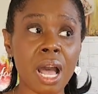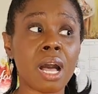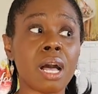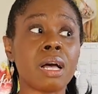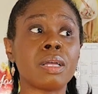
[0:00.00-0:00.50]

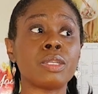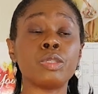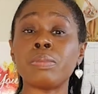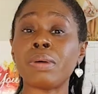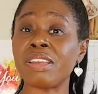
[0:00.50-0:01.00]

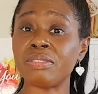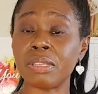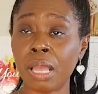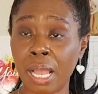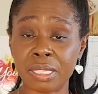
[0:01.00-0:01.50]
You might
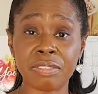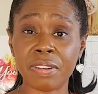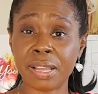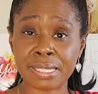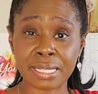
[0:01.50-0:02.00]

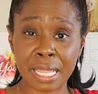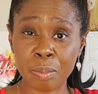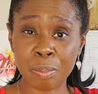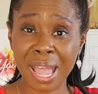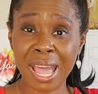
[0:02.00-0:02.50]
identify as an
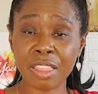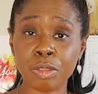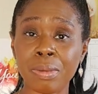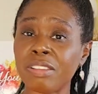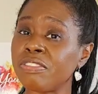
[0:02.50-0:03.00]
empath.
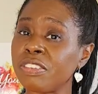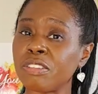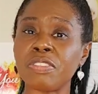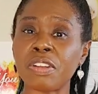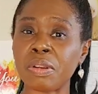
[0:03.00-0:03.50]
You might feel
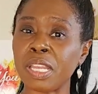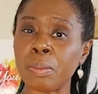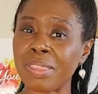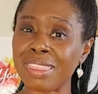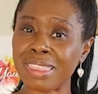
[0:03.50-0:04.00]
very
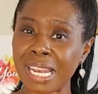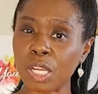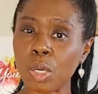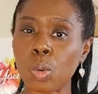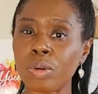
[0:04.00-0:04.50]

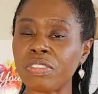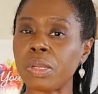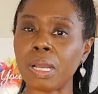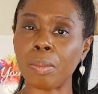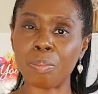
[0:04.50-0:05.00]
empathetic or
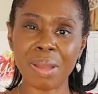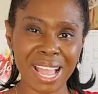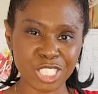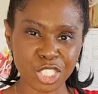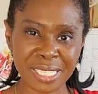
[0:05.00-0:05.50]
very
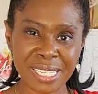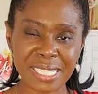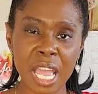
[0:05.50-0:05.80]
compassionate.